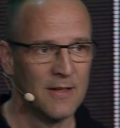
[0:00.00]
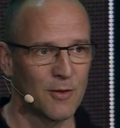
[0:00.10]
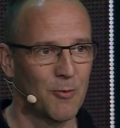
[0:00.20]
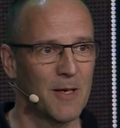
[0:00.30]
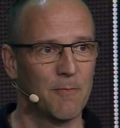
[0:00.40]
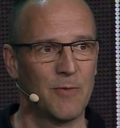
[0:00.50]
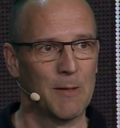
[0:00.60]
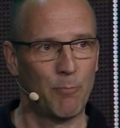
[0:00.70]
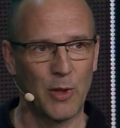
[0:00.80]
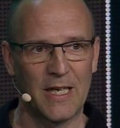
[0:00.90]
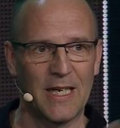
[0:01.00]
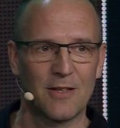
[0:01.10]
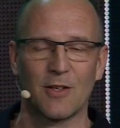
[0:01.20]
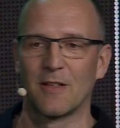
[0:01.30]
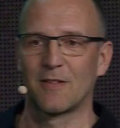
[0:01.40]
So we're putting
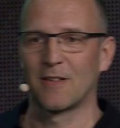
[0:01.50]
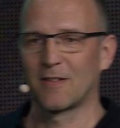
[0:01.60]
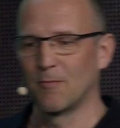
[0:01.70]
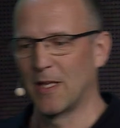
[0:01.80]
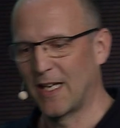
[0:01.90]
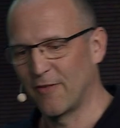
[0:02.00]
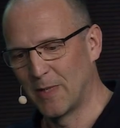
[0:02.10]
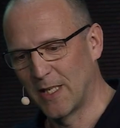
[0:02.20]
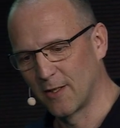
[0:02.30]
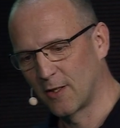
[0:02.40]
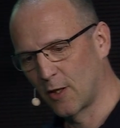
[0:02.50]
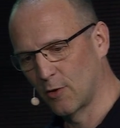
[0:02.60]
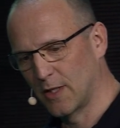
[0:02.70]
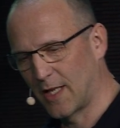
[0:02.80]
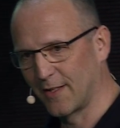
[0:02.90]
into the system 11 million
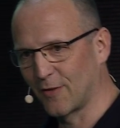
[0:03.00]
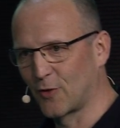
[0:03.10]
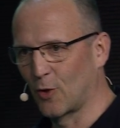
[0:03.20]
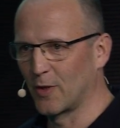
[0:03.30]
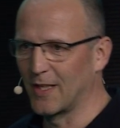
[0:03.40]
lines of code.